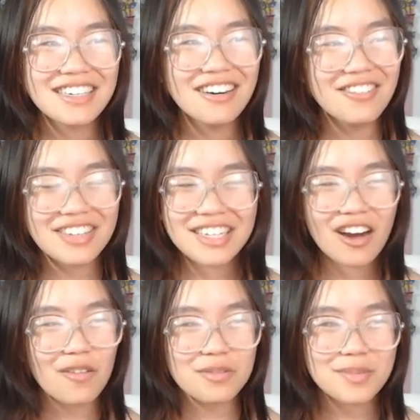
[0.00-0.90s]
overly
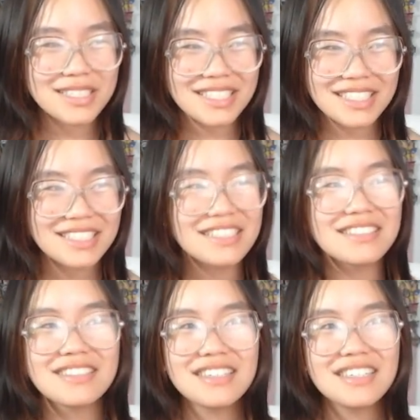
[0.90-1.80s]
complimenting,
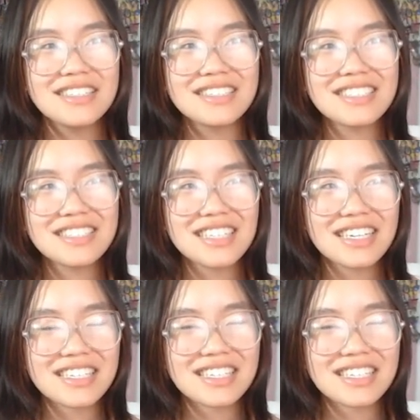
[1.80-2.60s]
just like